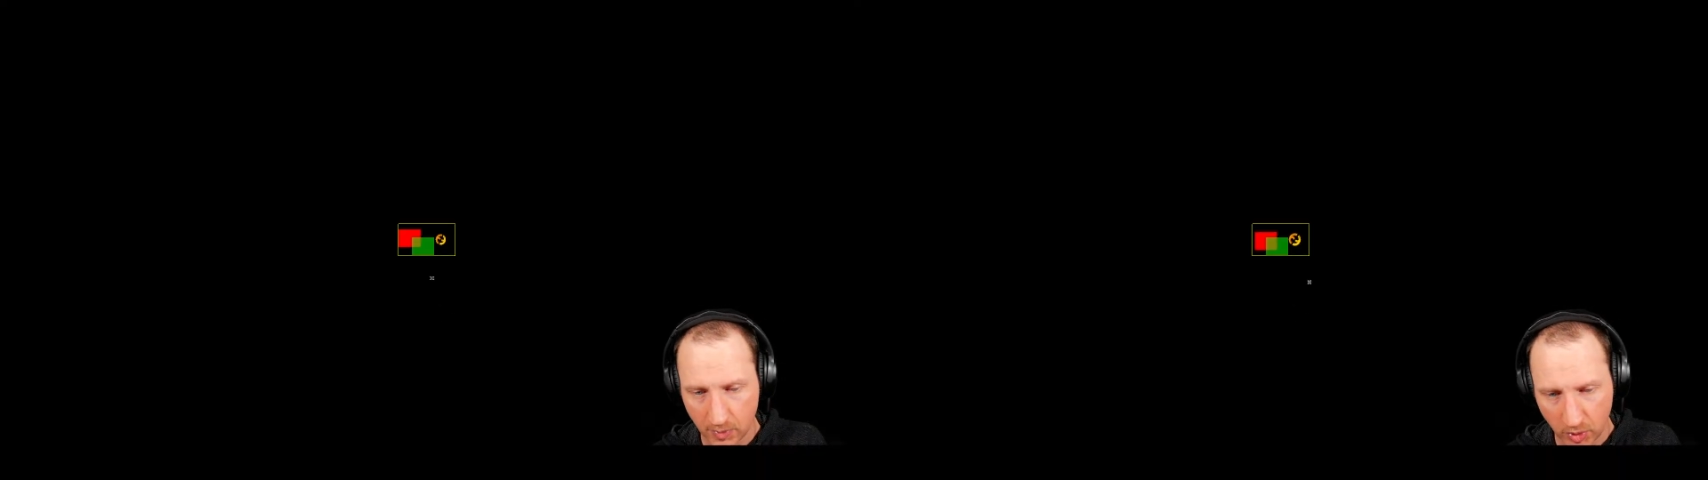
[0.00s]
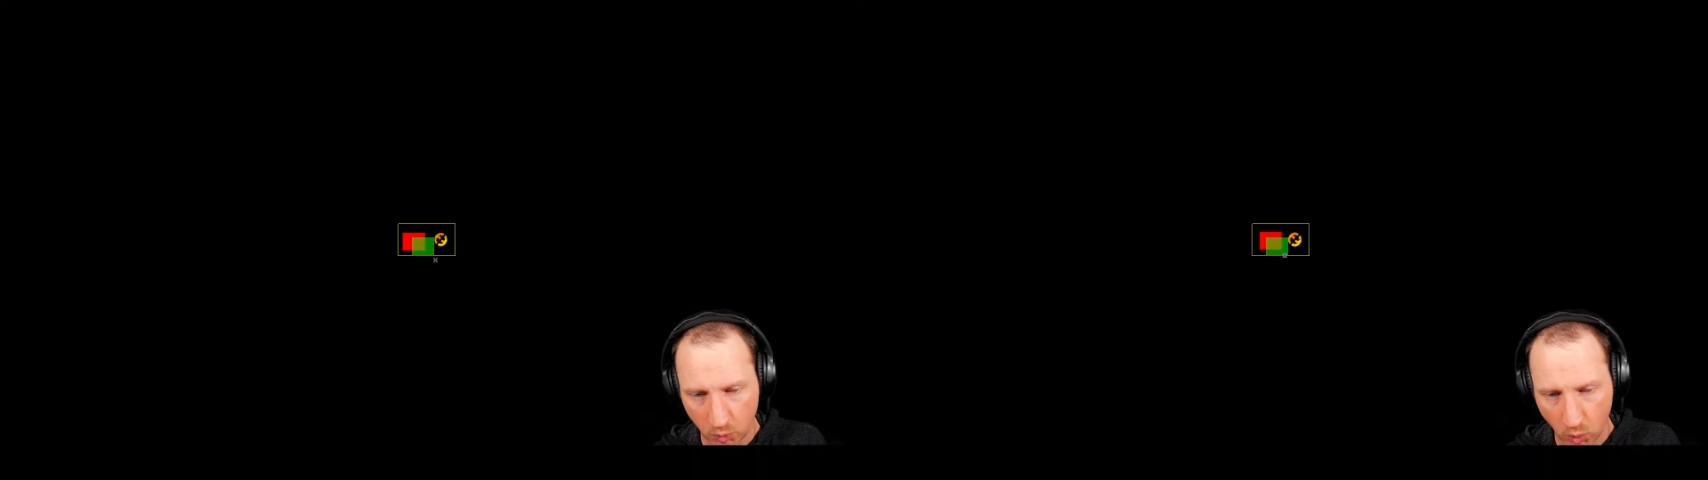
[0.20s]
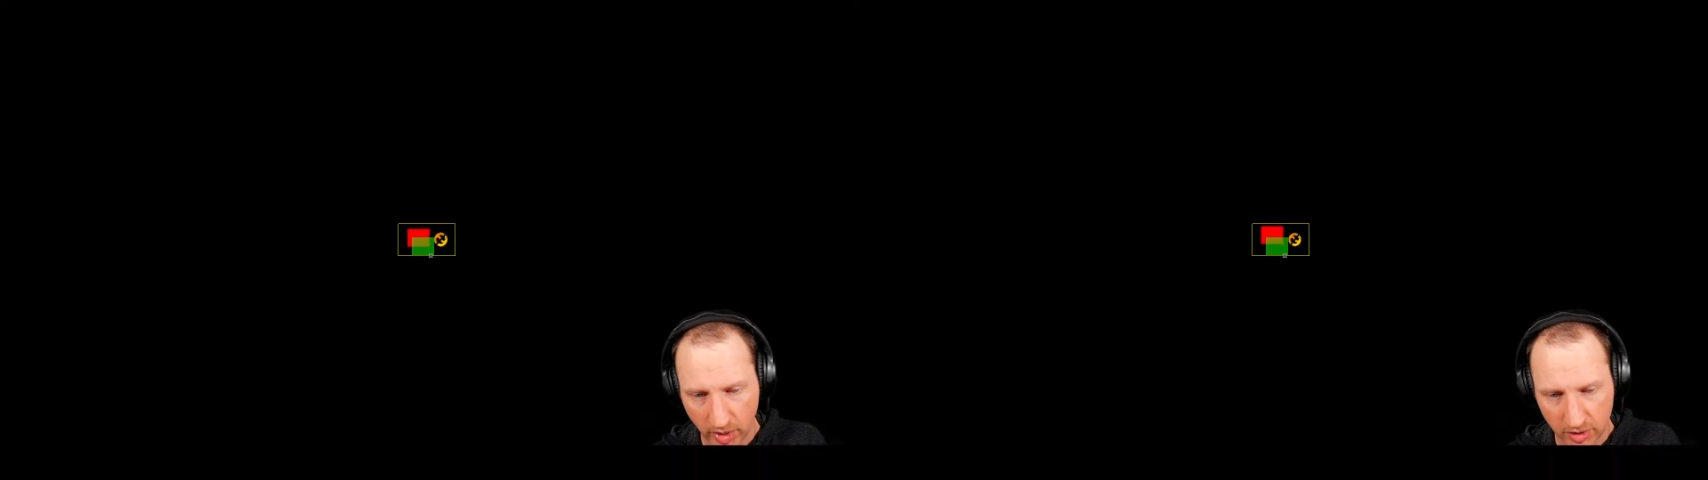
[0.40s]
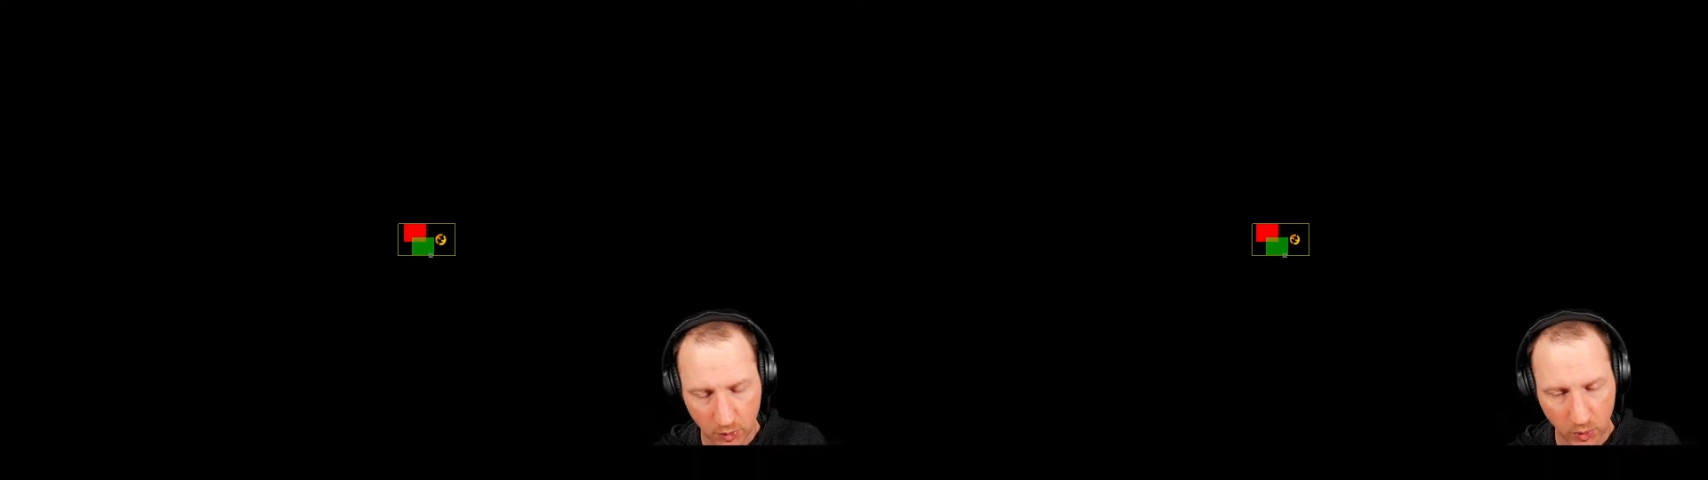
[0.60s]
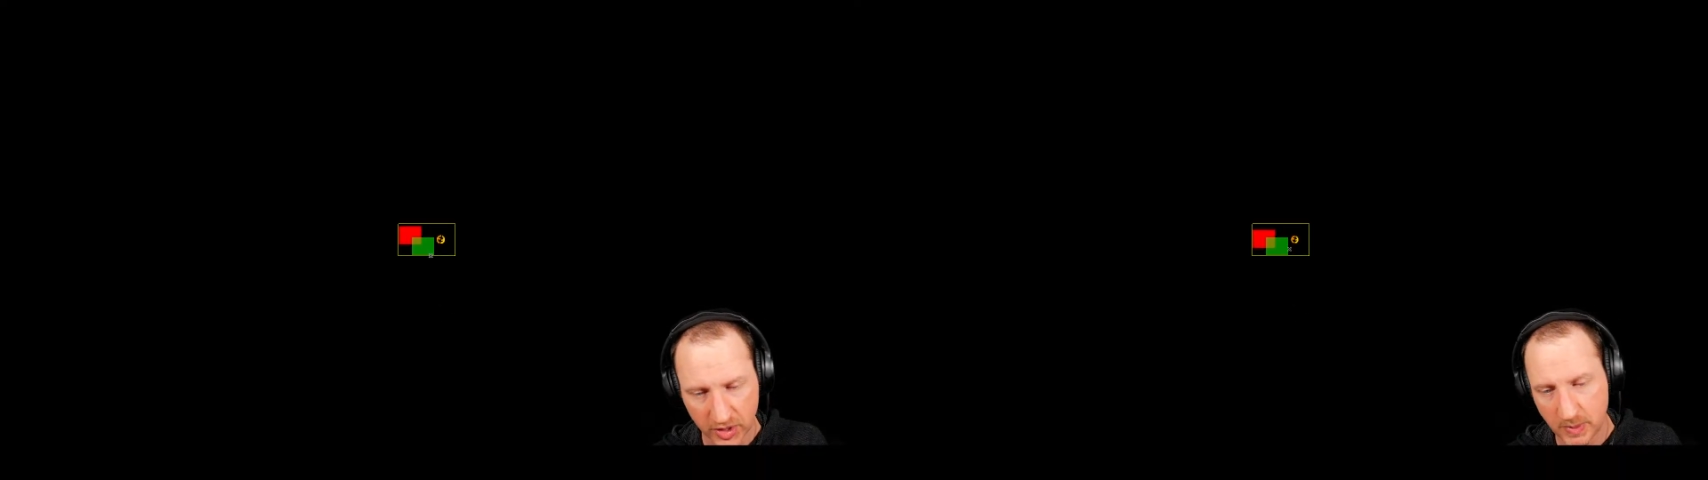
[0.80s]
with what you
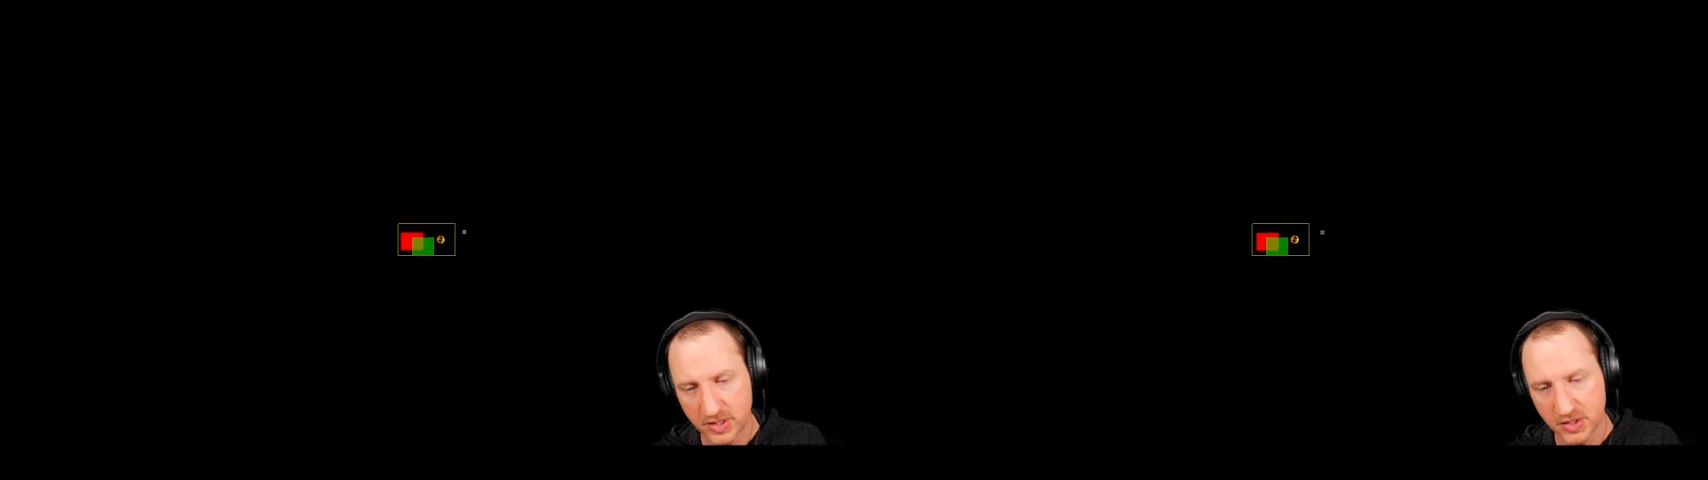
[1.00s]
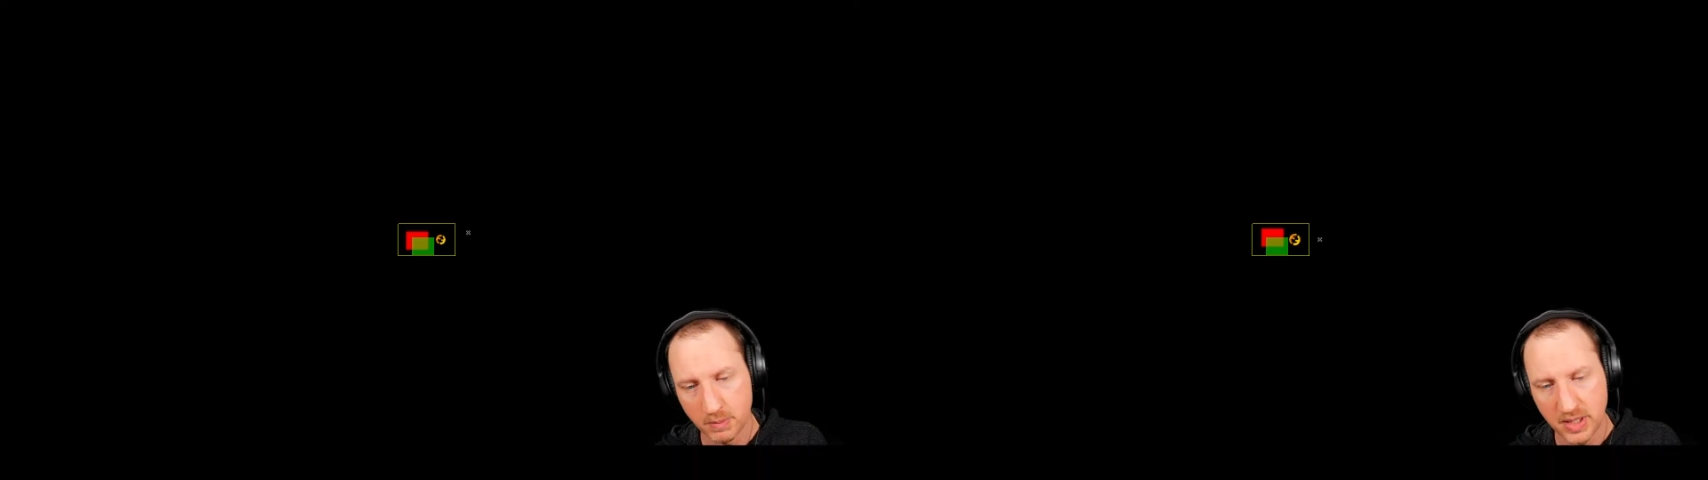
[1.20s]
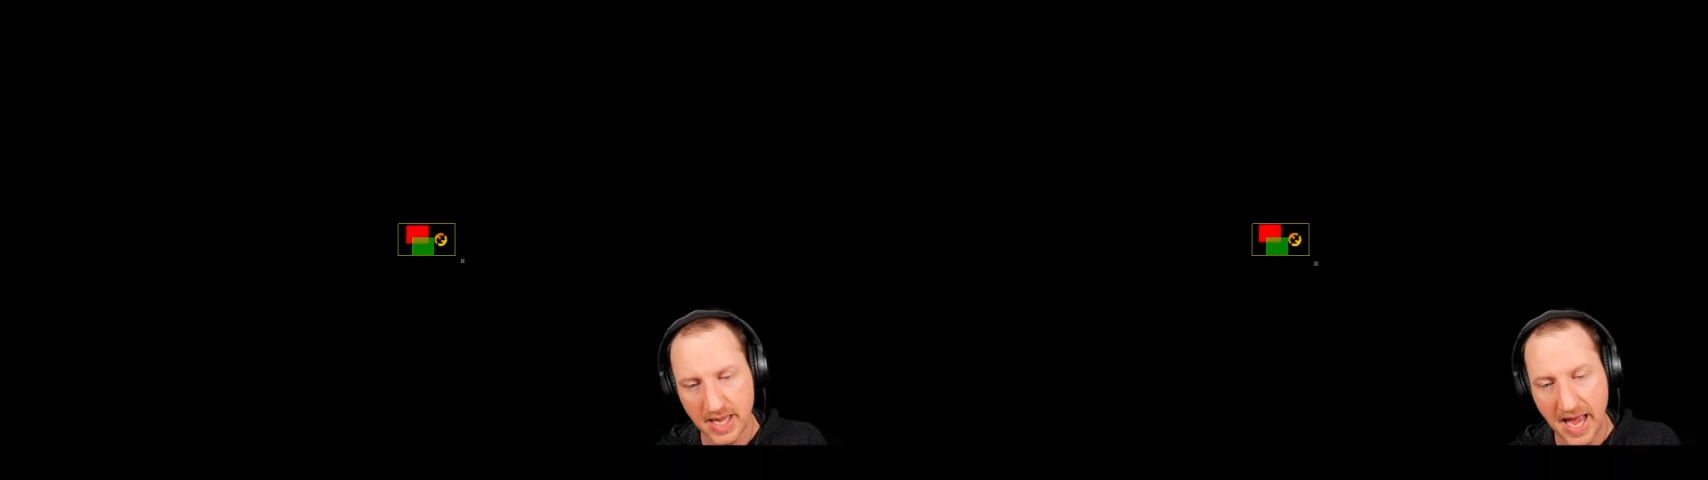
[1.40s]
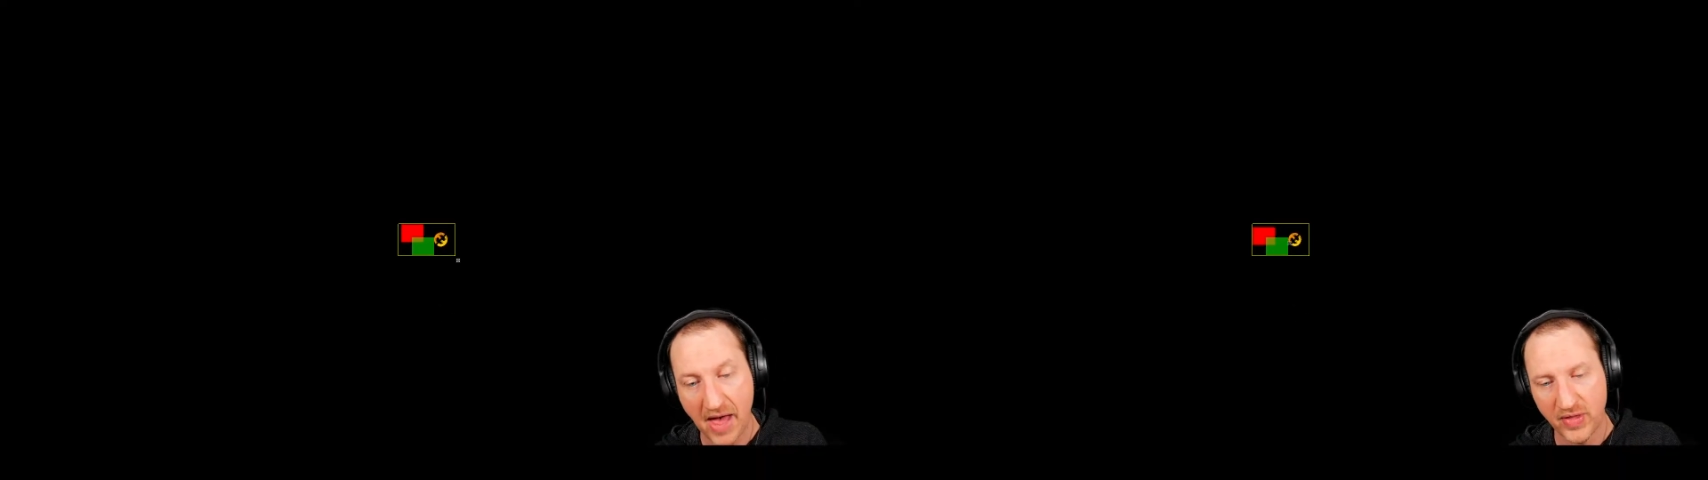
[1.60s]
would expect it to be at